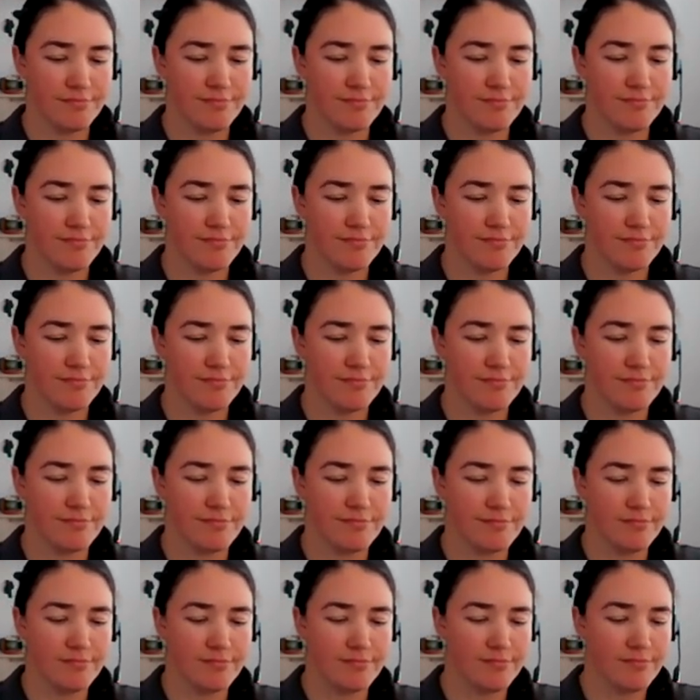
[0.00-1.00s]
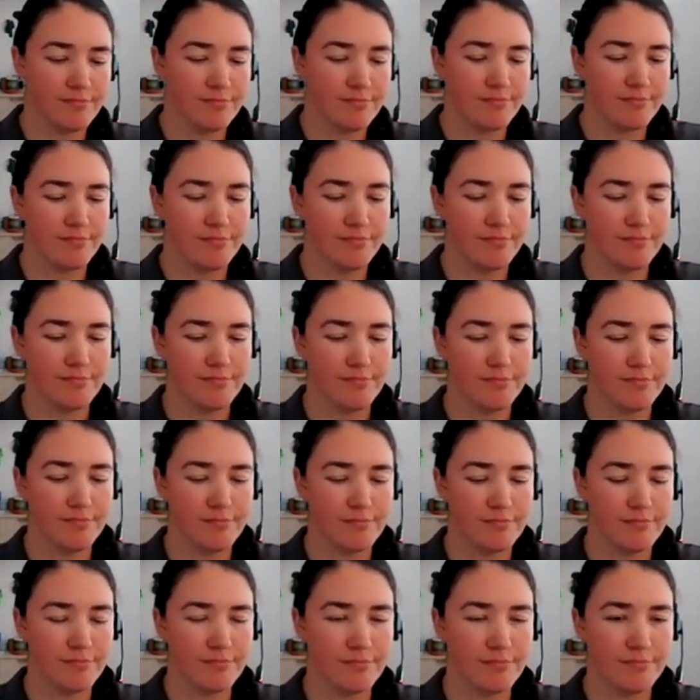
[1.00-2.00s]

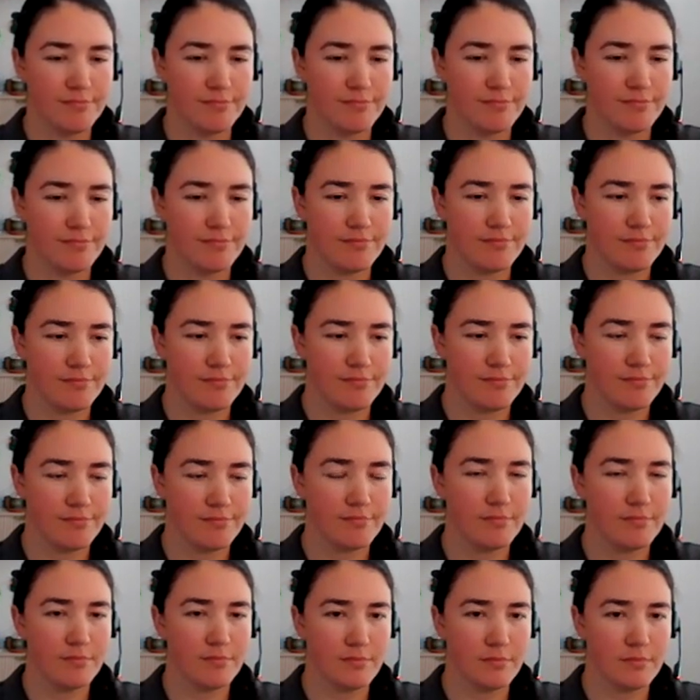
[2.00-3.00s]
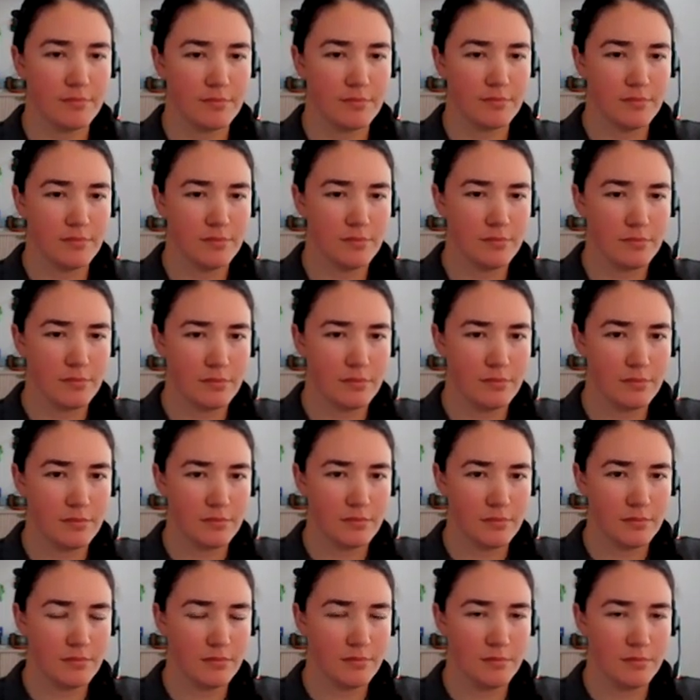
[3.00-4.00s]

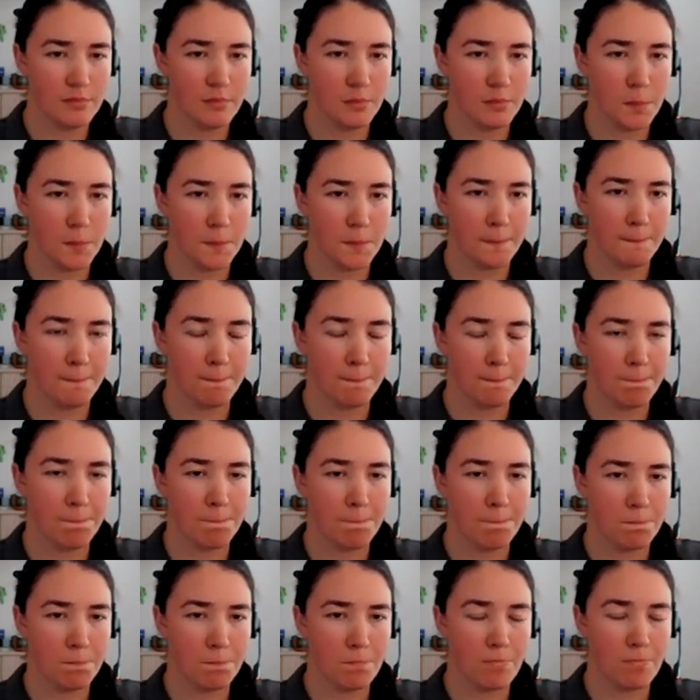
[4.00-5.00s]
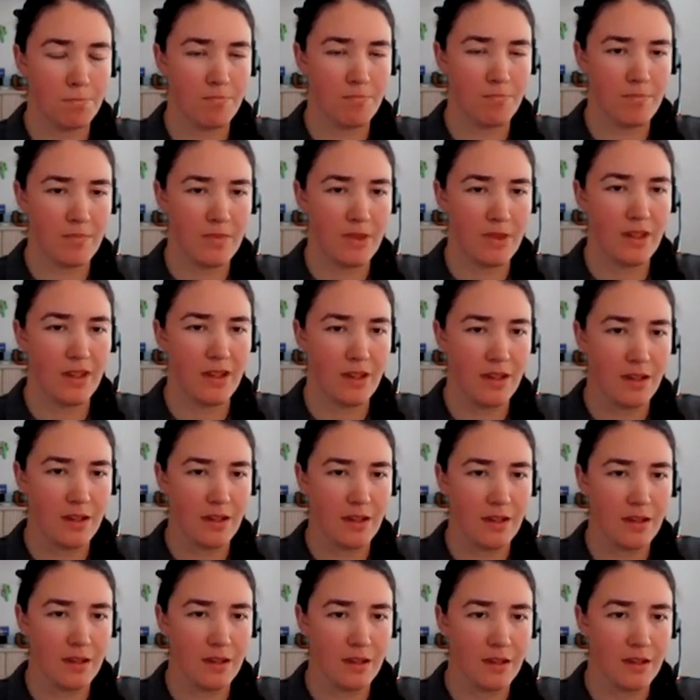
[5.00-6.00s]

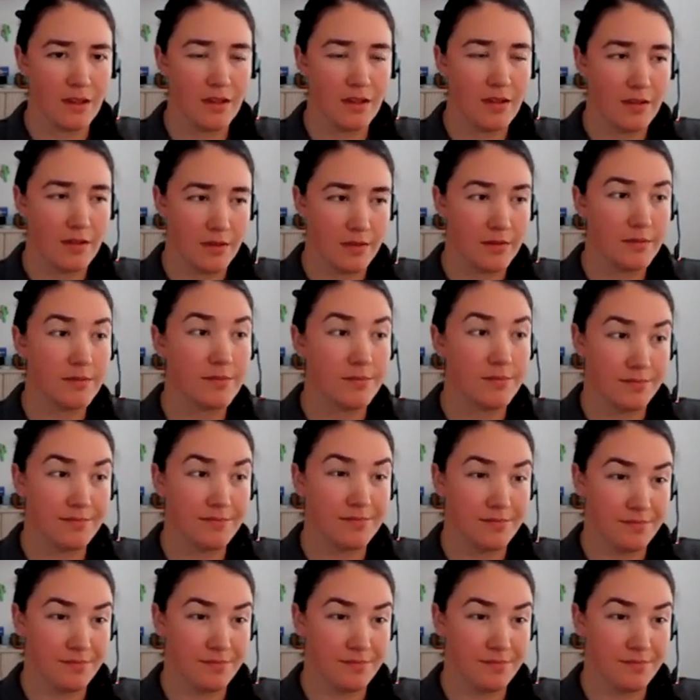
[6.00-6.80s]
The person shown says nothing.